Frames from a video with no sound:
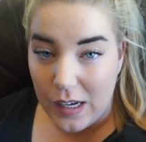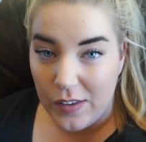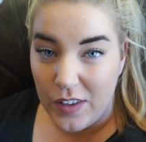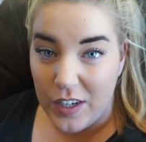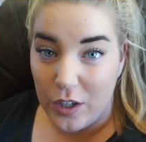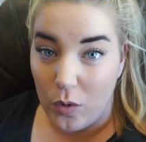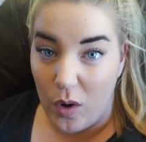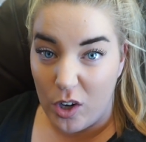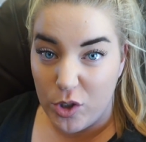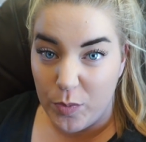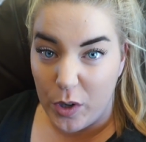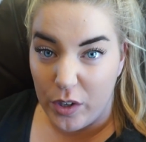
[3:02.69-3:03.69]
And then he'll
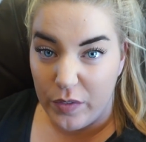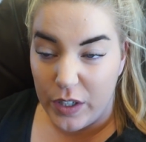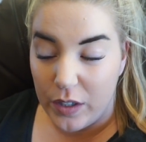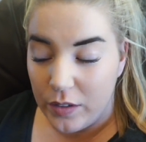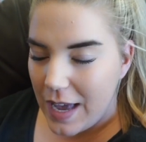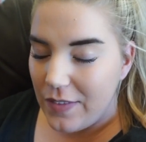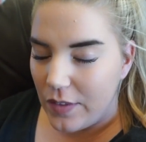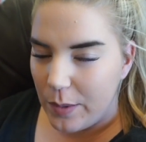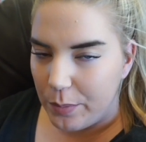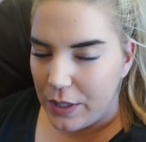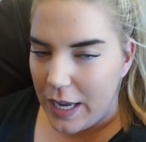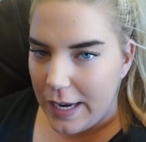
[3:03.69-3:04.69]
watch part of it and
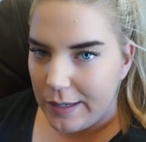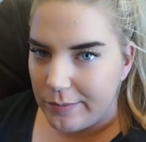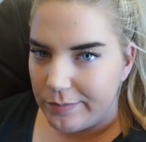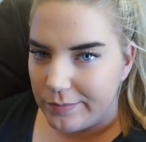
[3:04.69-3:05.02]
then play.